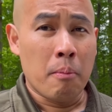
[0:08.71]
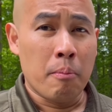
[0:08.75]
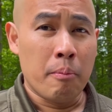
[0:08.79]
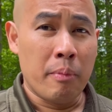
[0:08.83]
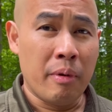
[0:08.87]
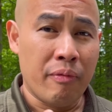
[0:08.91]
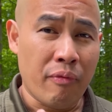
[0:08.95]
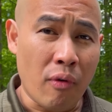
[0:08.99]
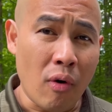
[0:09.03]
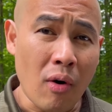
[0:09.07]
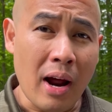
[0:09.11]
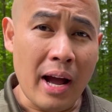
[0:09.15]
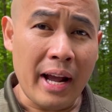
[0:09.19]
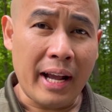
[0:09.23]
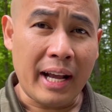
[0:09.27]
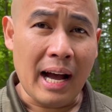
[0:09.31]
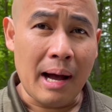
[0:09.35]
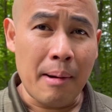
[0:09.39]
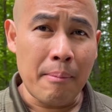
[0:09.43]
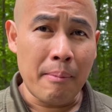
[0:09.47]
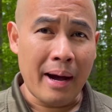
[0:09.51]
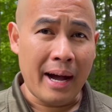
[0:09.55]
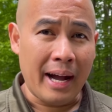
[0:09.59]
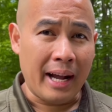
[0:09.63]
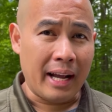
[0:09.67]
Before I
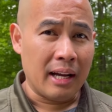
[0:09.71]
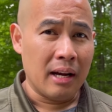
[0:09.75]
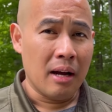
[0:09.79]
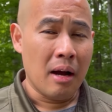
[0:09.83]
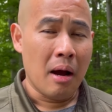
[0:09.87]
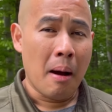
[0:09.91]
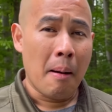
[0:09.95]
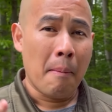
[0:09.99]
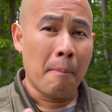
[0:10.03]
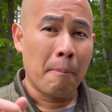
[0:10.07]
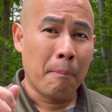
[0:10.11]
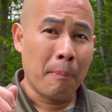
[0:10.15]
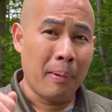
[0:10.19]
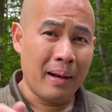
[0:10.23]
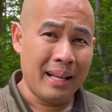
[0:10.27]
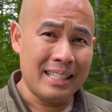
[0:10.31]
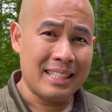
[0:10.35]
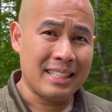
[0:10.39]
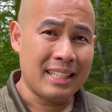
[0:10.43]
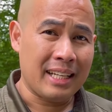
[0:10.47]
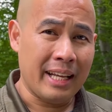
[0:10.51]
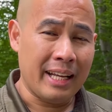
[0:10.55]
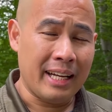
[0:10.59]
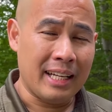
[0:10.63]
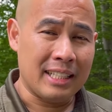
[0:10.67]
come back, please
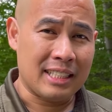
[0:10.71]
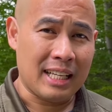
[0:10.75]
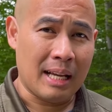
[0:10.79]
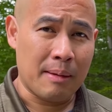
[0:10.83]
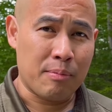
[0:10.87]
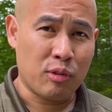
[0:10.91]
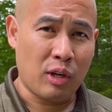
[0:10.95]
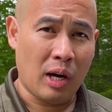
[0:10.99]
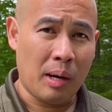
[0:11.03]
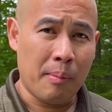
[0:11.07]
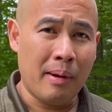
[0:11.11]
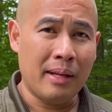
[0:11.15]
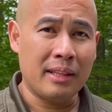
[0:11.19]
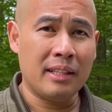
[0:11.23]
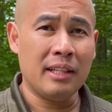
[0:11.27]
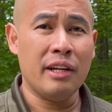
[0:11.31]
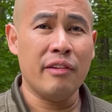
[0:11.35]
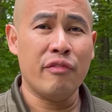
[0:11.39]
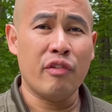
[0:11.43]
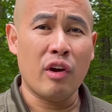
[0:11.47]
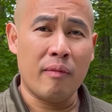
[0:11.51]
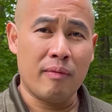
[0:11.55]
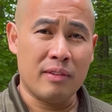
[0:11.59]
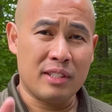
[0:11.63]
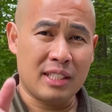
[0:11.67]
click the subscribe button
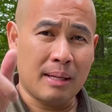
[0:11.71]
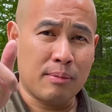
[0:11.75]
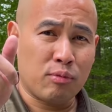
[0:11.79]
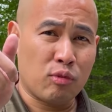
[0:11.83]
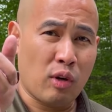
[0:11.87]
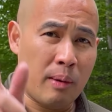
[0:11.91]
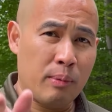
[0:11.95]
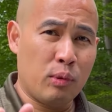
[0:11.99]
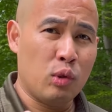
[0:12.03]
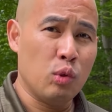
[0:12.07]
if you haven't subscribed